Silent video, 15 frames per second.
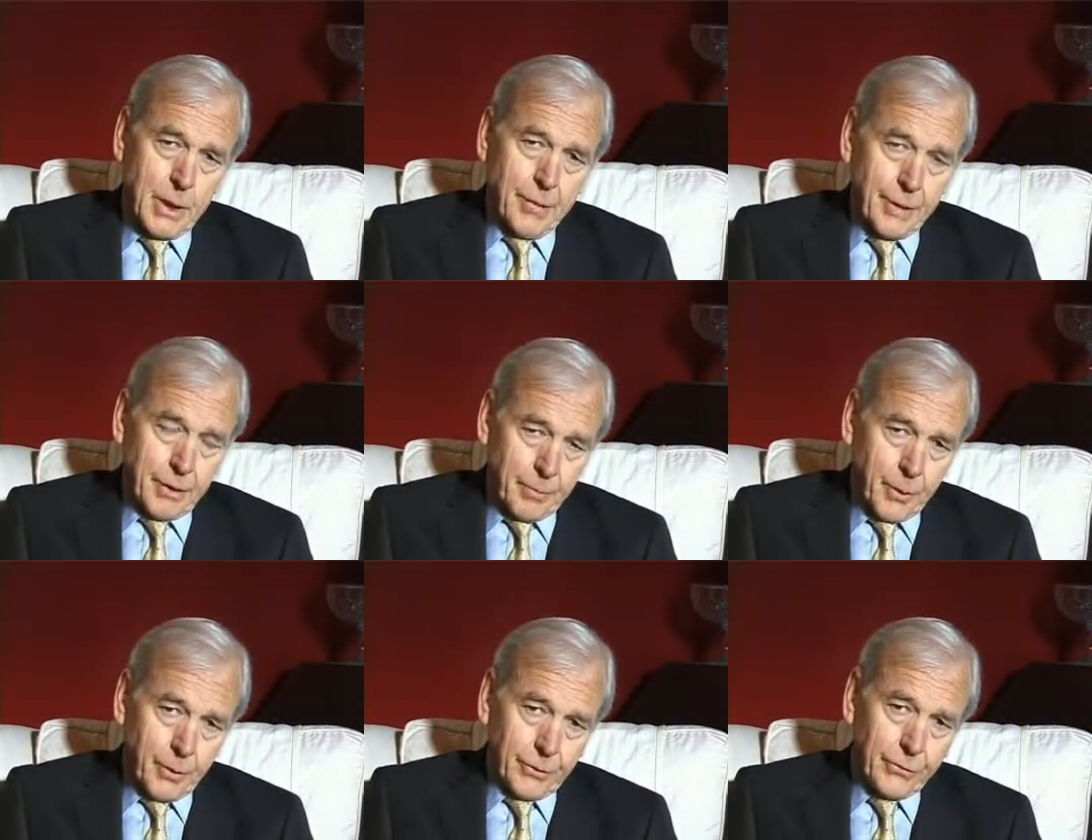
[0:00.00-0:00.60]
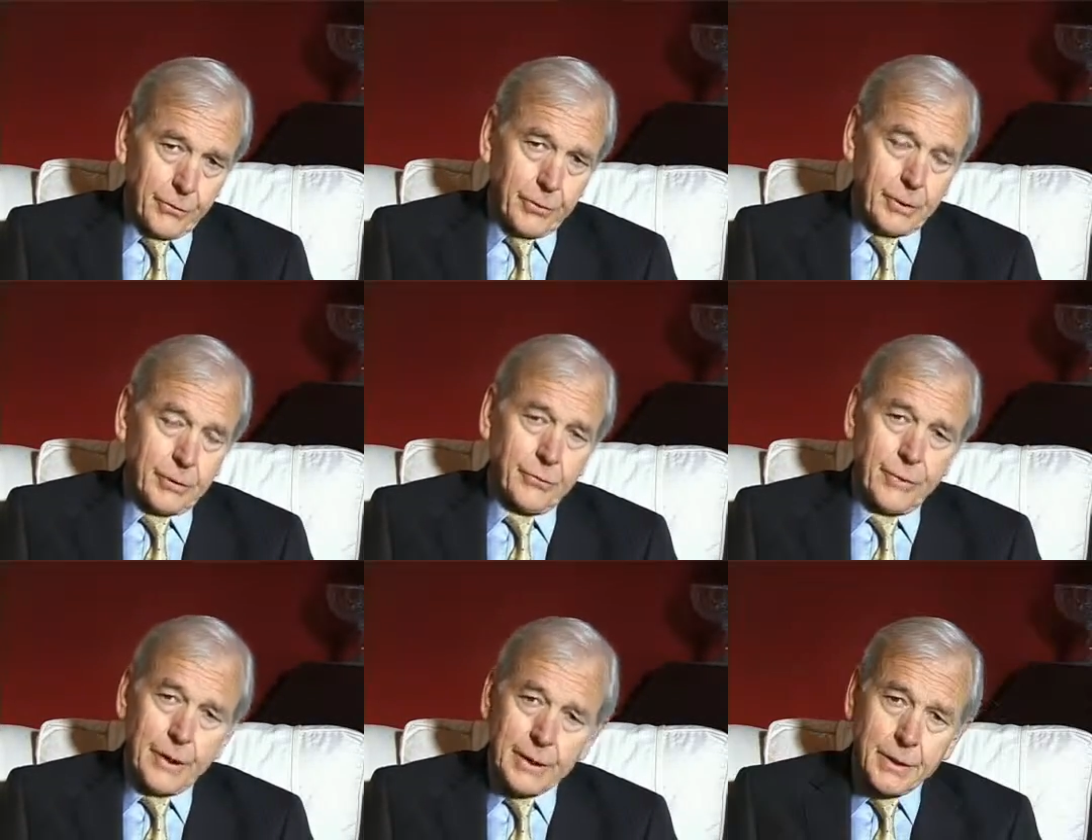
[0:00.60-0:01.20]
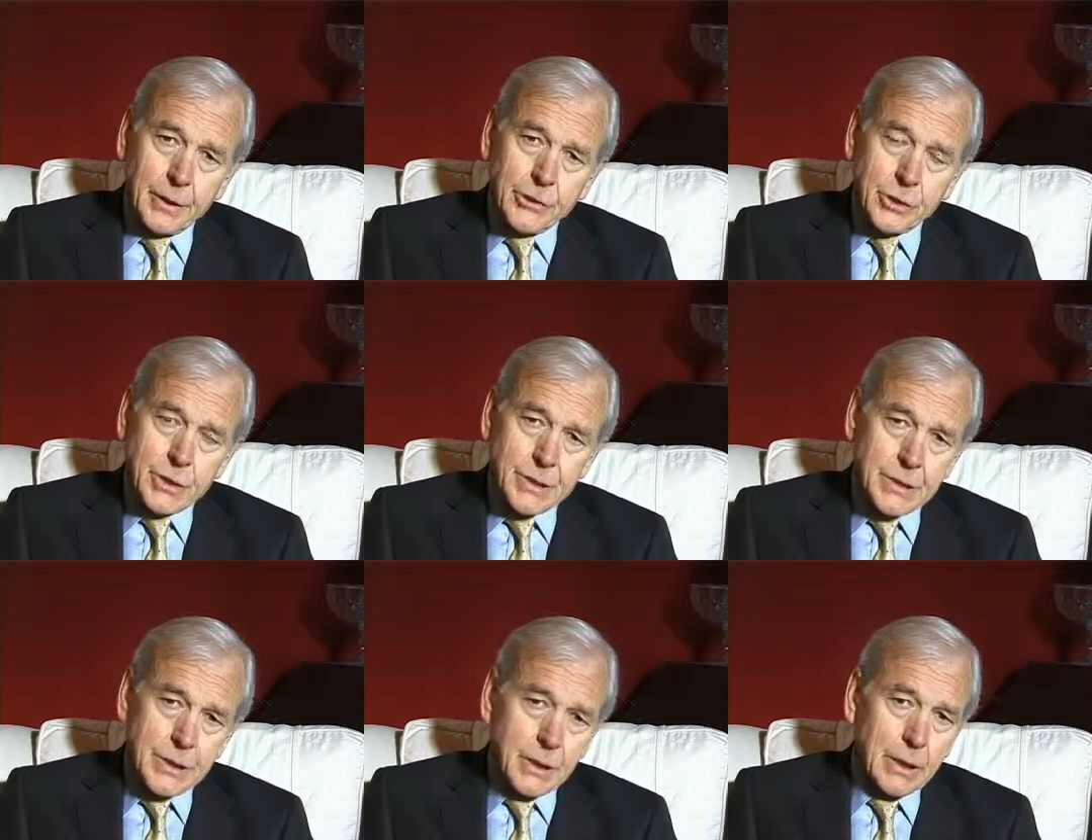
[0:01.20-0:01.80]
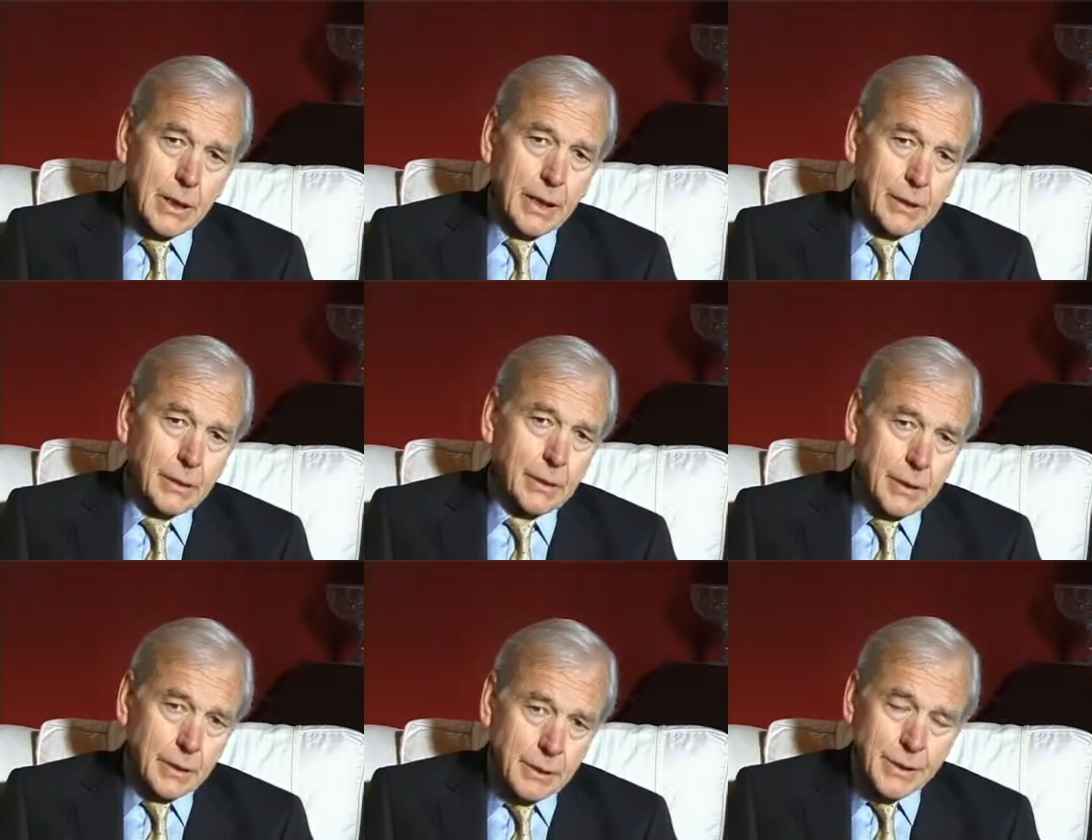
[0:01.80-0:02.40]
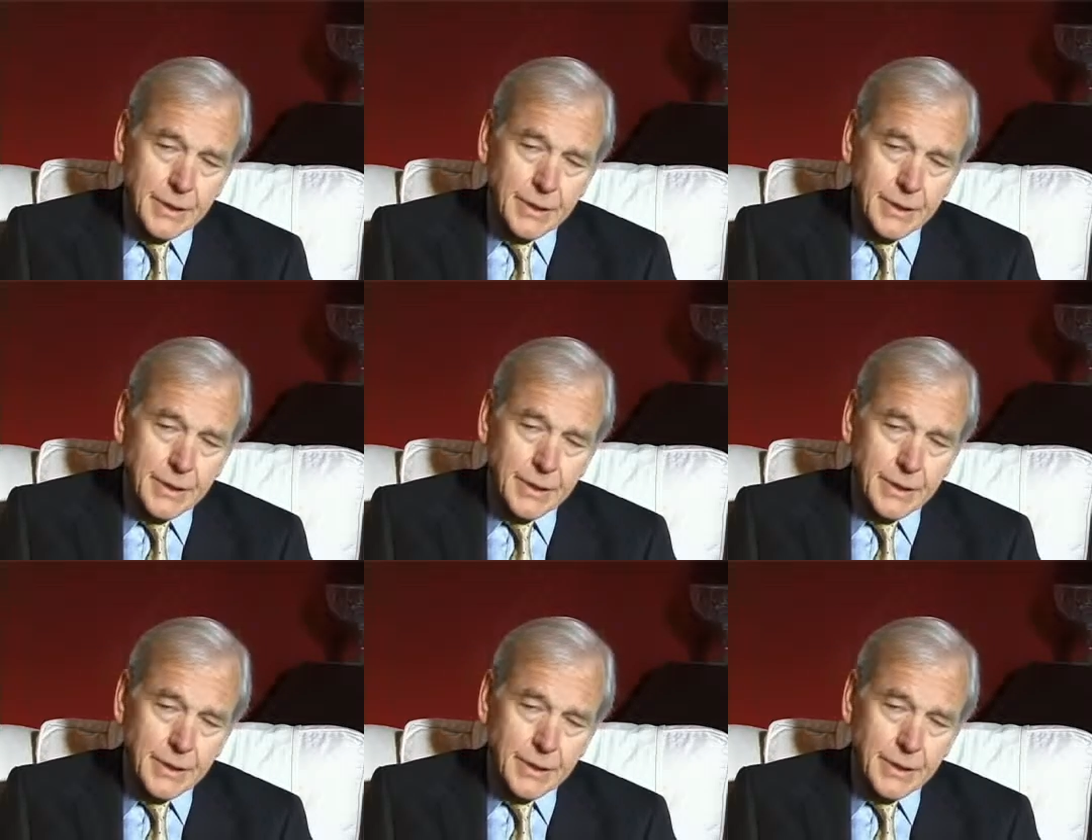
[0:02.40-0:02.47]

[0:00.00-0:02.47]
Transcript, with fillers: there are both advantages and